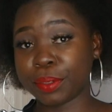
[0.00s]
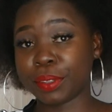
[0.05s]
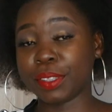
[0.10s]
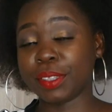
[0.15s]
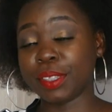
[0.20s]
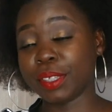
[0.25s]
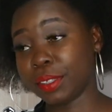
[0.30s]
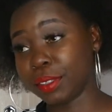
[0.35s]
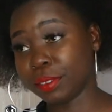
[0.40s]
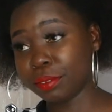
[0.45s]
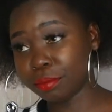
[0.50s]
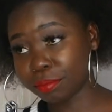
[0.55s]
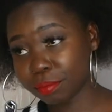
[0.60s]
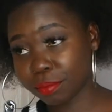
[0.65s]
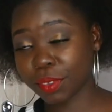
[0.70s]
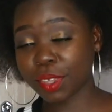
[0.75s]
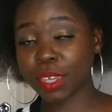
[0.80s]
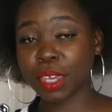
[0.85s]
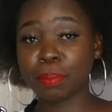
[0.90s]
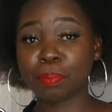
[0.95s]
and then
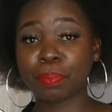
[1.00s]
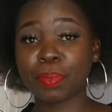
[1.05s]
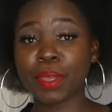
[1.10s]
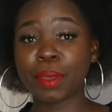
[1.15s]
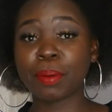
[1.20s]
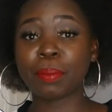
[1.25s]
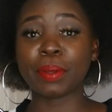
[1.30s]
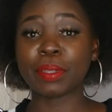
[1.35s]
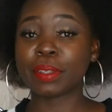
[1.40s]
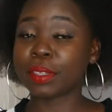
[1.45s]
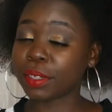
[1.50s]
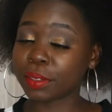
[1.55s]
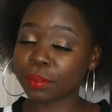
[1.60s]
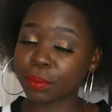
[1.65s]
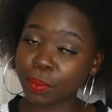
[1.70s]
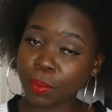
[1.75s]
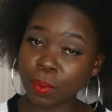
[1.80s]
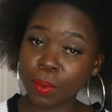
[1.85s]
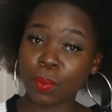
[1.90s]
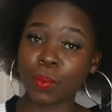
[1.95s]
keep them and then
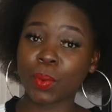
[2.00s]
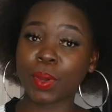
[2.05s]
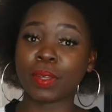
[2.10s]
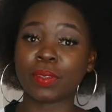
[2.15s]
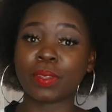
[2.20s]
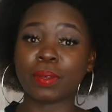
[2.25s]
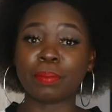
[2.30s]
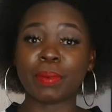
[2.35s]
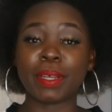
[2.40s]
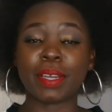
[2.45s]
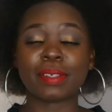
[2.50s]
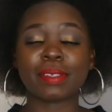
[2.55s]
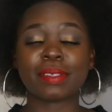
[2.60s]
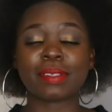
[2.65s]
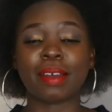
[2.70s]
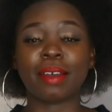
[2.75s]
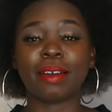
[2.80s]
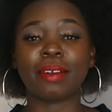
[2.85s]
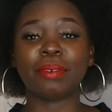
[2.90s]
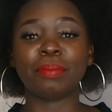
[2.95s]
wear them next
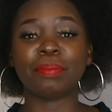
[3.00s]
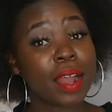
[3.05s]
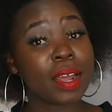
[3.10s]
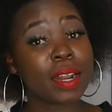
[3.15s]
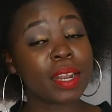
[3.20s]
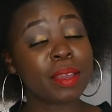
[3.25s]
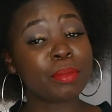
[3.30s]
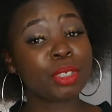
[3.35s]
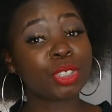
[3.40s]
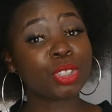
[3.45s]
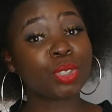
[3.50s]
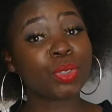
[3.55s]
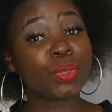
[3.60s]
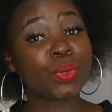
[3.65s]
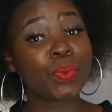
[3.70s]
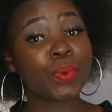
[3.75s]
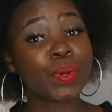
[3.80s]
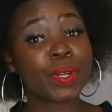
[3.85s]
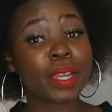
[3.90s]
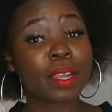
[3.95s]
time. Let me show
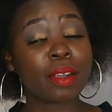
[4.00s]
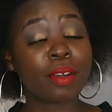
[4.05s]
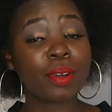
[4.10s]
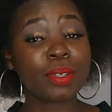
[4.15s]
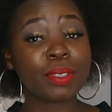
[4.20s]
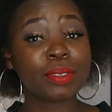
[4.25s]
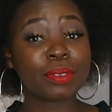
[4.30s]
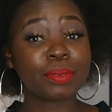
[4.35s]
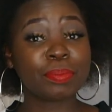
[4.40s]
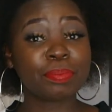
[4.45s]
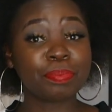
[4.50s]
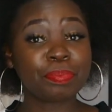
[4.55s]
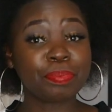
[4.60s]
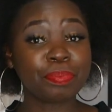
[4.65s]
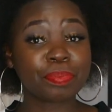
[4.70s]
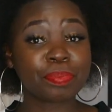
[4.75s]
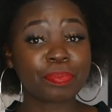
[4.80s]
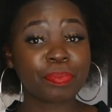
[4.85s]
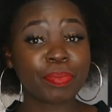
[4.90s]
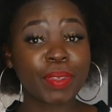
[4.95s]
you what I got,
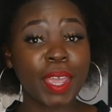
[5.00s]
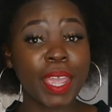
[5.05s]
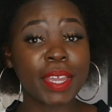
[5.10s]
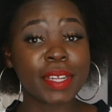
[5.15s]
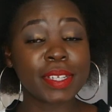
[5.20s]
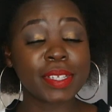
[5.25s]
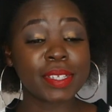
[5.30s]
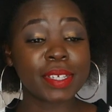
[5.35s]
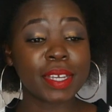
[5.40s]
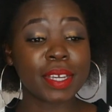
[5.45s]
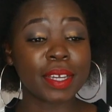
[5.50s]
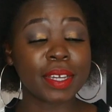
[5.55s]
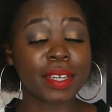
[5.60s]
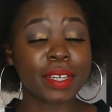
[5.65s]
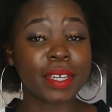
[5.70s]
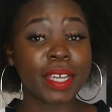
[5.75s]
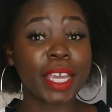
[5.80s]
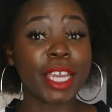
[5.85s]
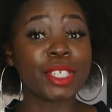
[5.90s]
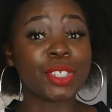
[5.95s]
and
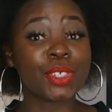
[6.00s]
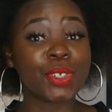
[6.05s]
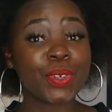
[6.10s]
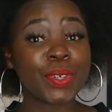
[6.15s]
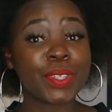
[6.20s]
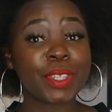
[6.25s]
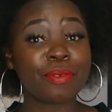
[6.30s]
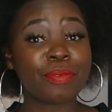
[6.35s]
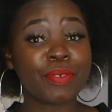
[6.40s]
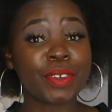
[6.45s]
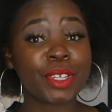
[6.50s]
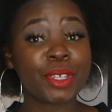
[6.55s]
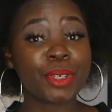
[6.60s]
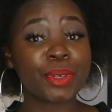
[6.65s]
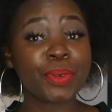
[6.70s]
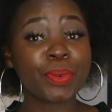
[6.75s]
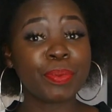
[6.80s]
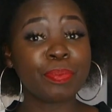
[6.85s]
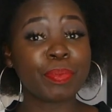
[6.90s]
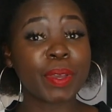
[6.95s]
enjoy the
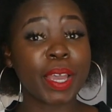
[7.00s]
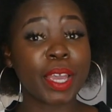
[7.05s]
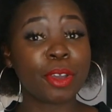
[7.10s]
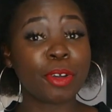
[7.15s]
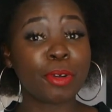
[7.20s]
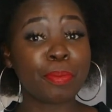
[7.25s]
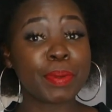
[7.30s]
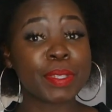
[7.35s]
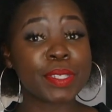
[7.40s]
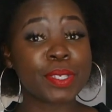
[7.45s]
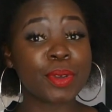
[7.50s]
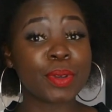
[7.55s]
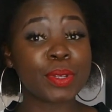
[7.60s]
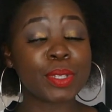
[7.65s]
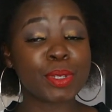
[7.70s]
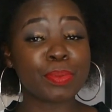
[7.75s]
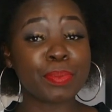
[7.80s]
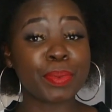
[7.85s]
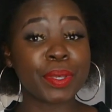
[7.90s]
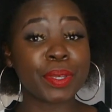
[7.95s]
video. I hope it's going
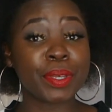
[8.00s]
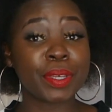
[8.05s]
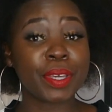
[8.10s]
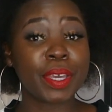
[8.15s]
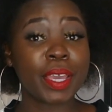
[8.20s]
to be